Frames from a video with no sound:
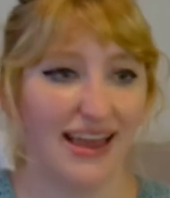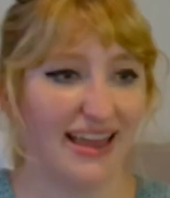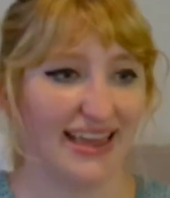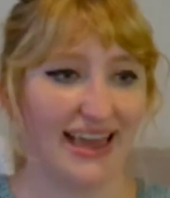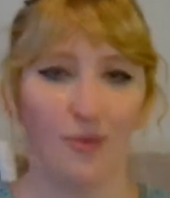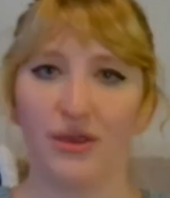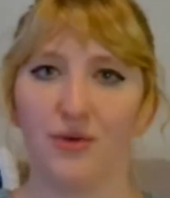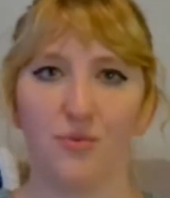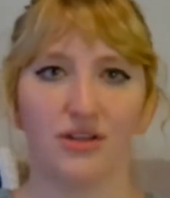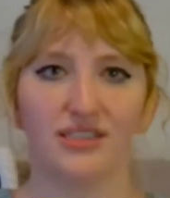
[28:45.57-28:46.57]
He
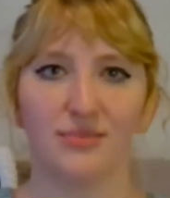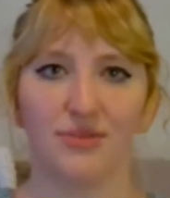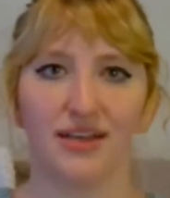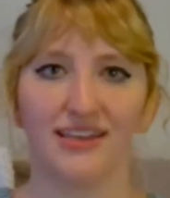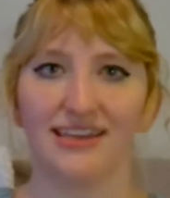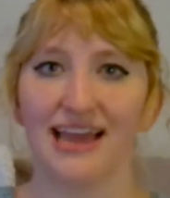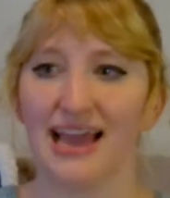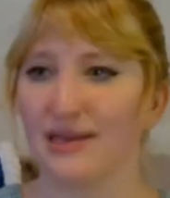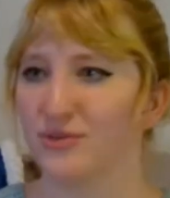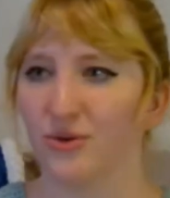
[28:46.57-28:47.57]
wants to play the
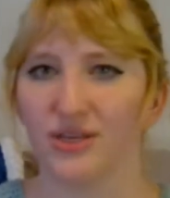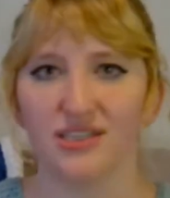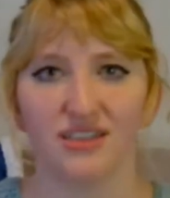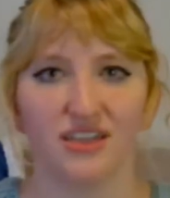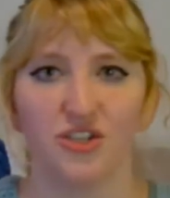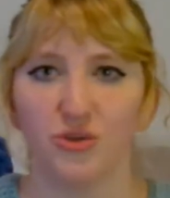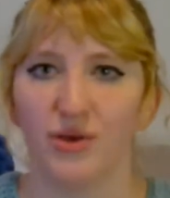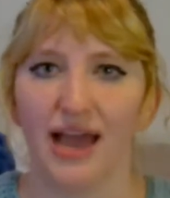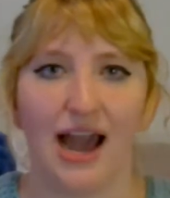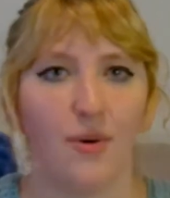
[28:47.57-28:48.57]
game, so he's going to do it
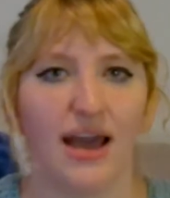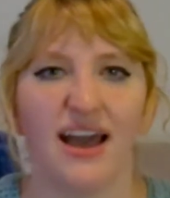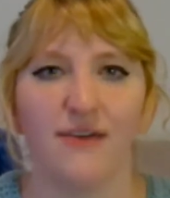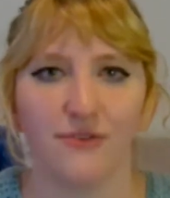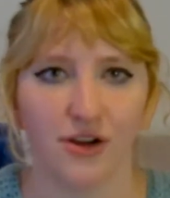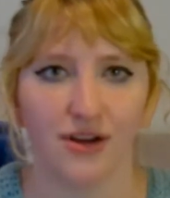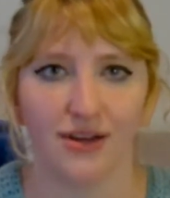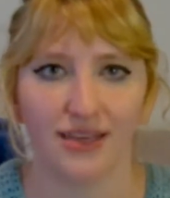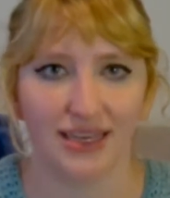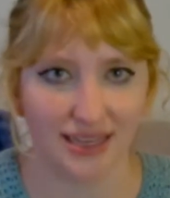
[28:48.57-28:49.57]
however
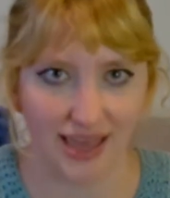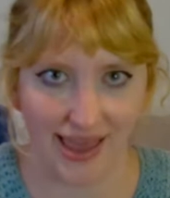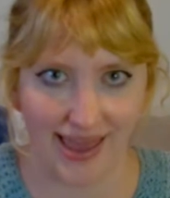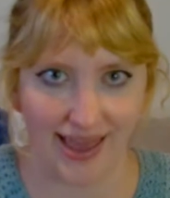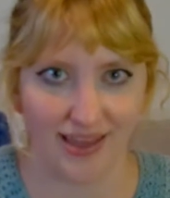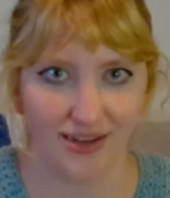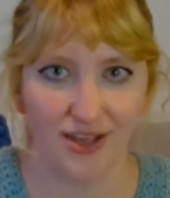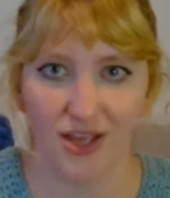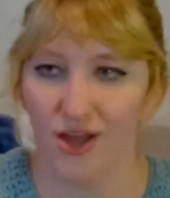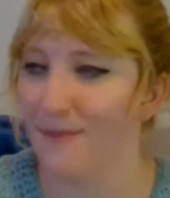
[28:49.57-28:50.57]
he can,
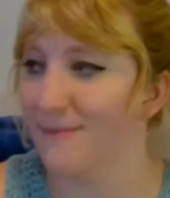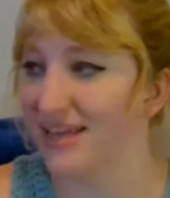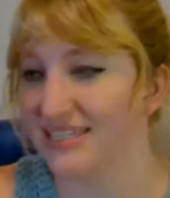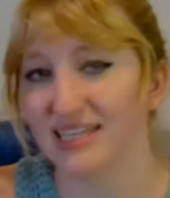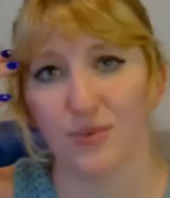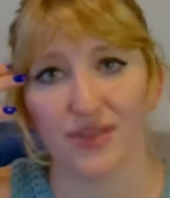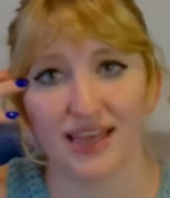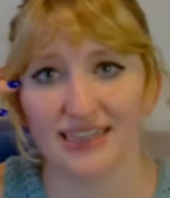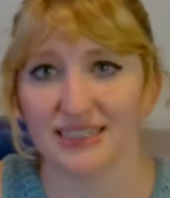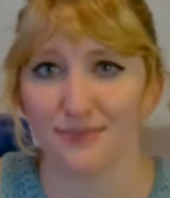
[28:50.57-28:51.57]
messing with
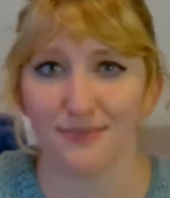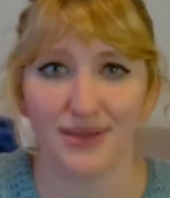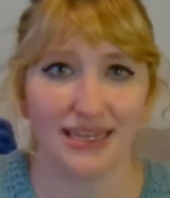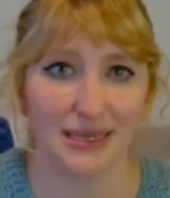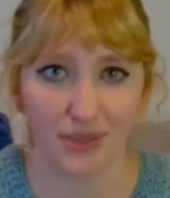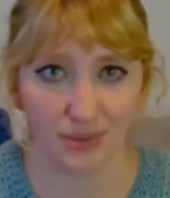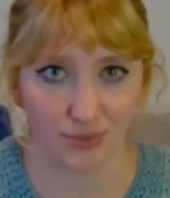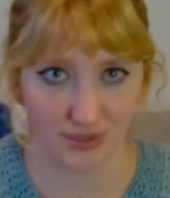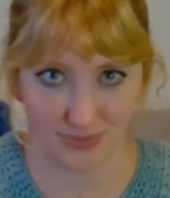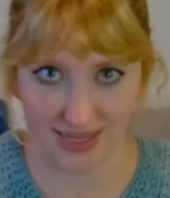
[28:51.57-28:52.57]
as many
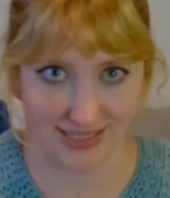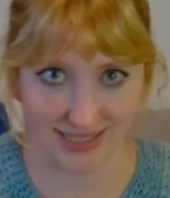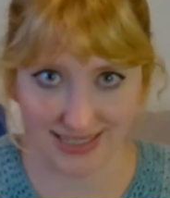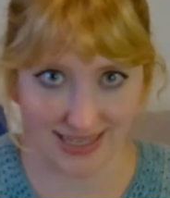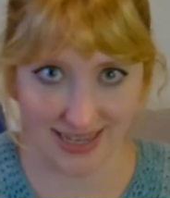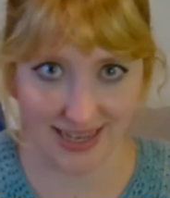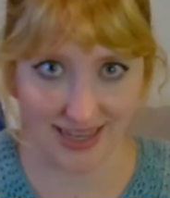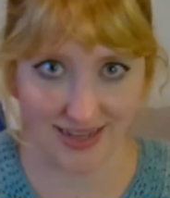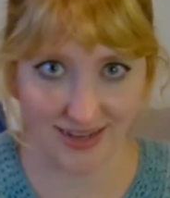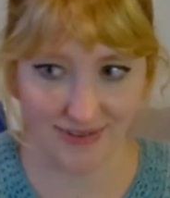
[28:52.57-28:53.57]
people's minds as he can.